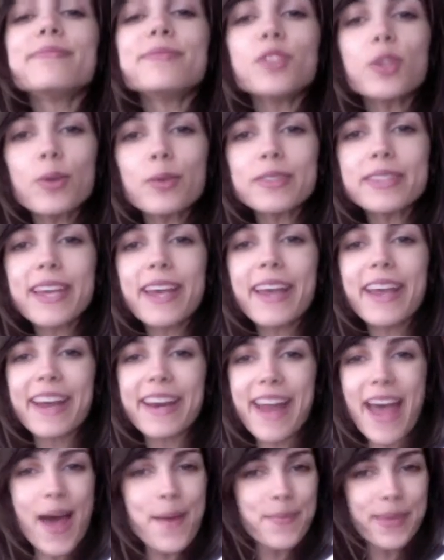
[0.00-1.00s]
Tuesday,
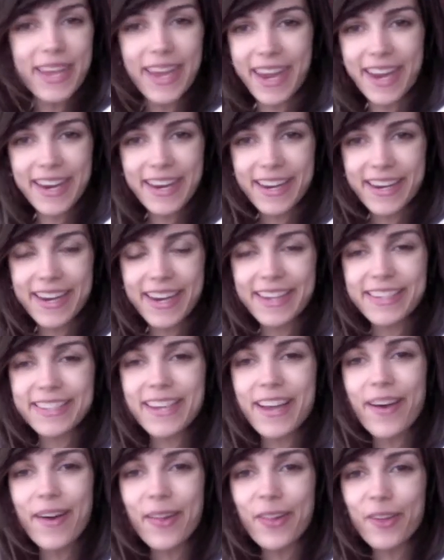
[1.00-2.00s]
and happy Canada Day
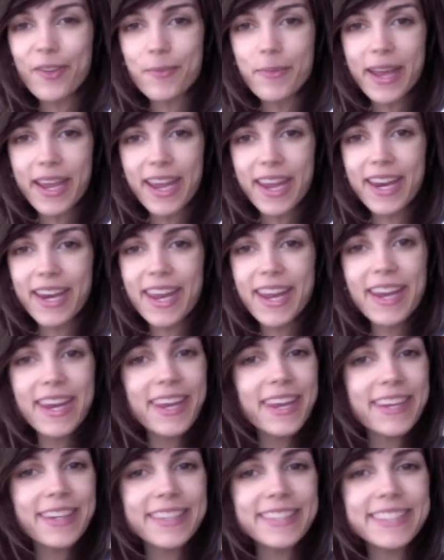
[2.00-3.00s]
to all of my
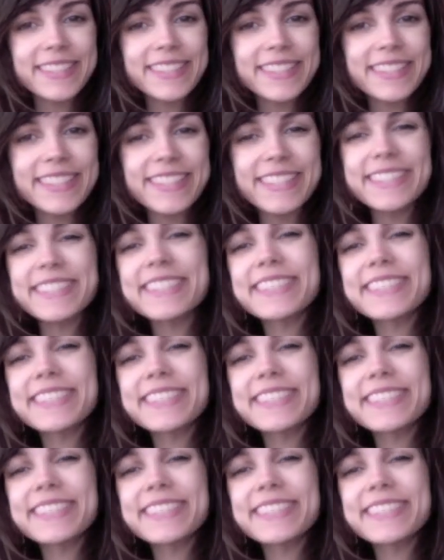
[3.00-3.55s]
Canadians.